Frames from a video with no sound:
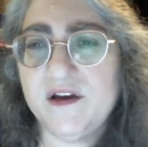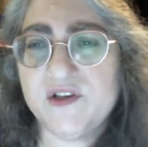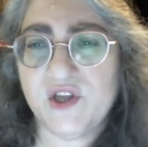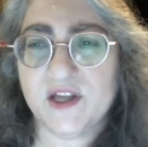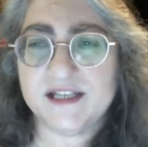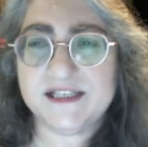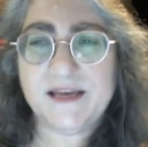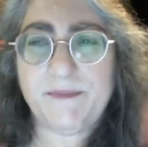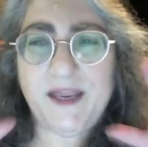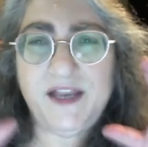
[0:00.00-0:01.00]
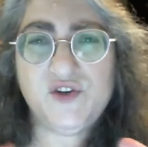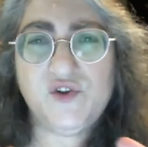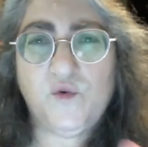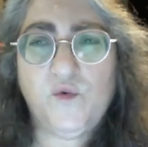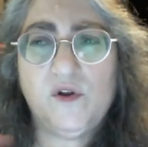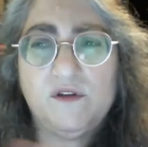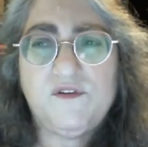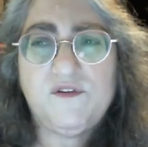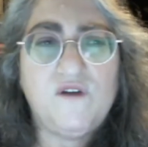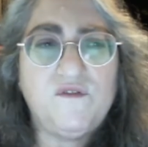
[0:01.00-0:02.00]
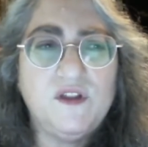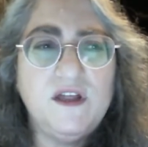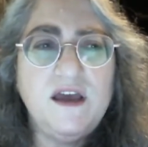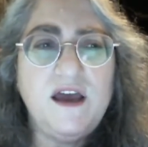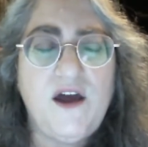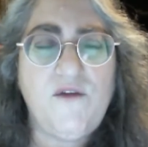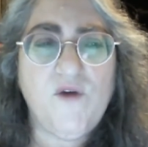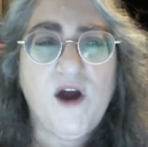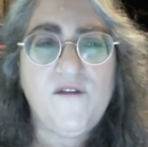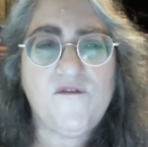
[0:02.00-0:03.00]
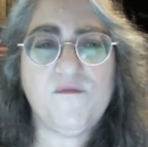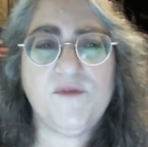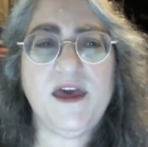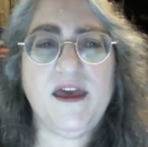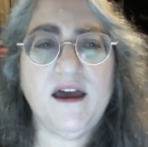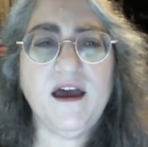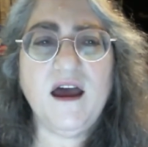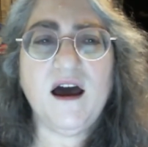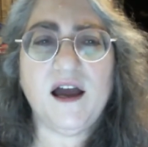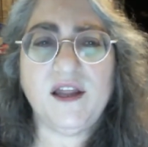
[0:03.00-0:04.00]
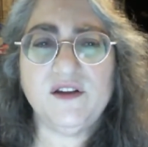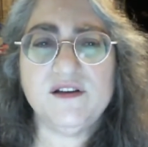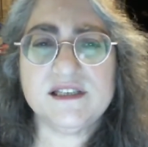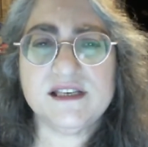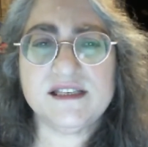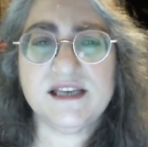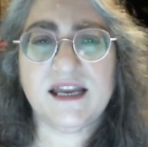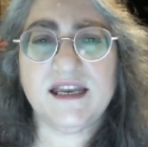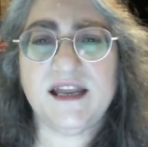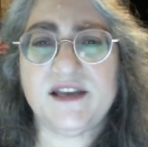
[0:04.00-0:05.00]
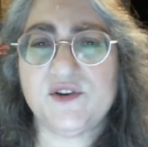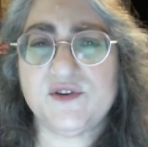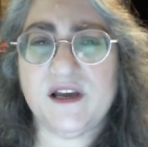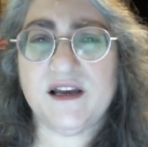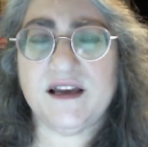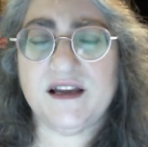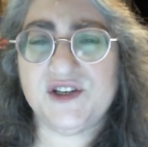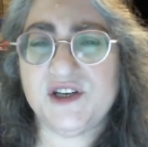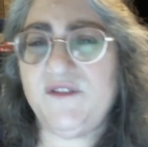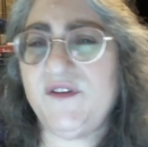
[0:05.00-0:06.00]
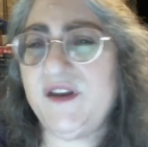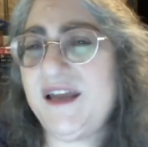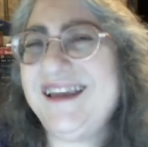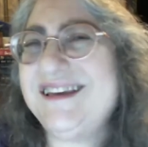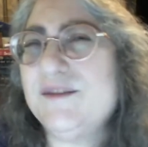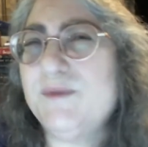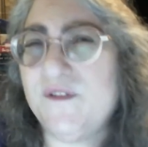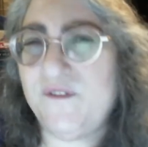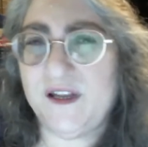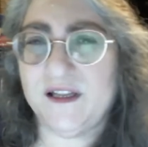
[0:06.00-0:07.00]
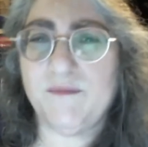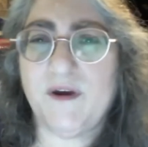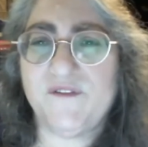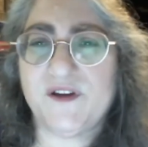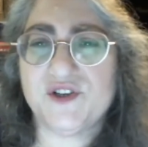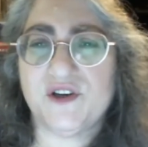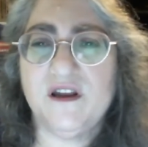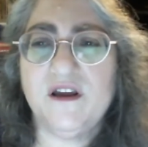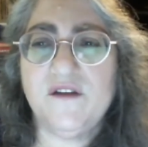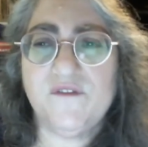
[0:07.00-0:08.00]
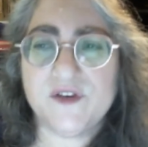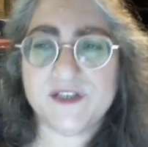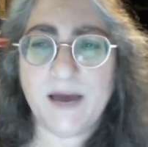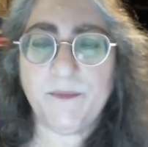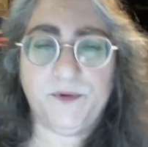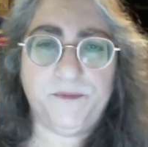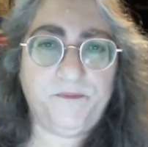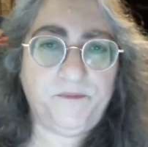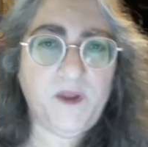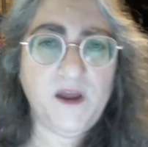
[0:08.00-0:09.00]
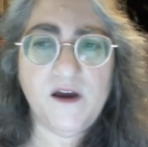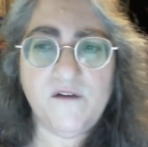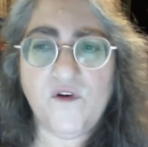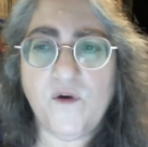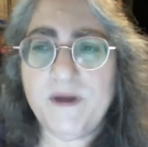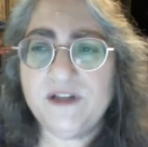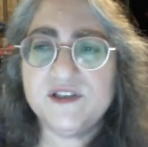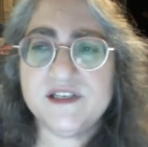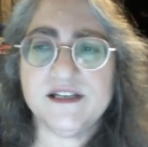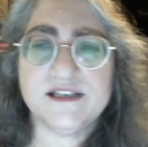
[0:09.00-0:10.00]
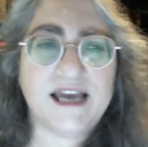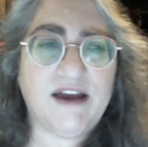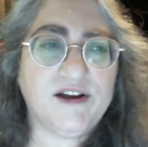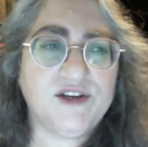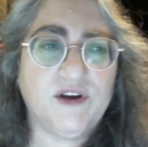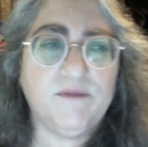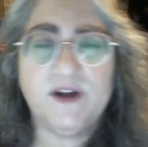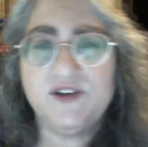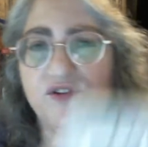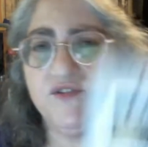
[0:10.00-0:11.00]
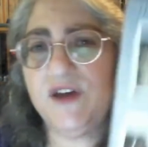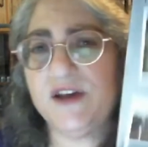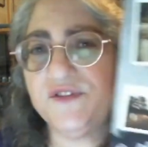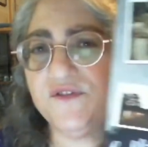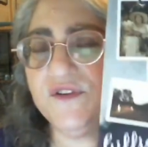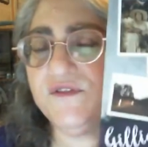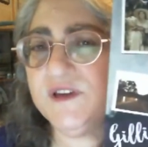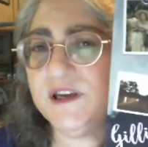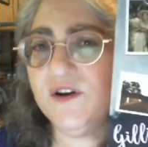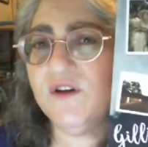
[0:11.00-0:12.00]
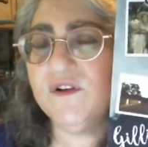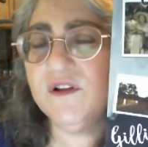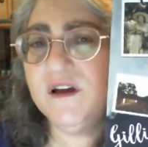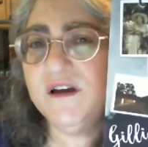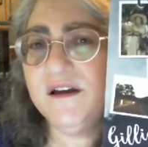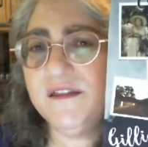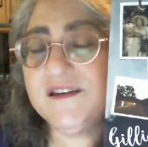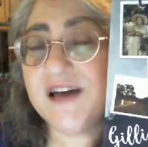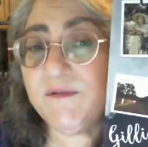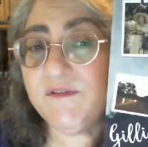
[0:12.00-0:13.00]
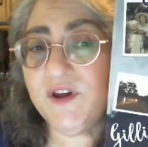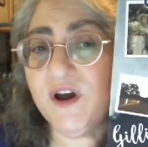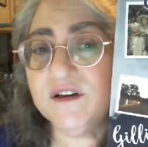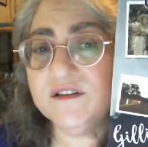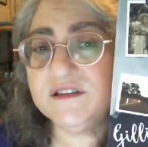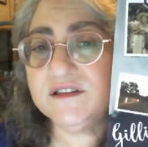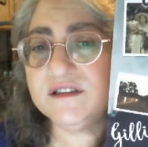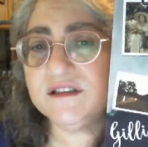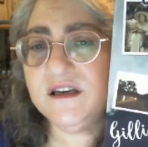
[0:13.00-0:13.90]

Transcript: so I can step into the world of the novel and write from there. I use this technique to achieve an intimate feel in my fiction. For example, for Melusine's character in my 2015 novel, The Time of the Ghosts,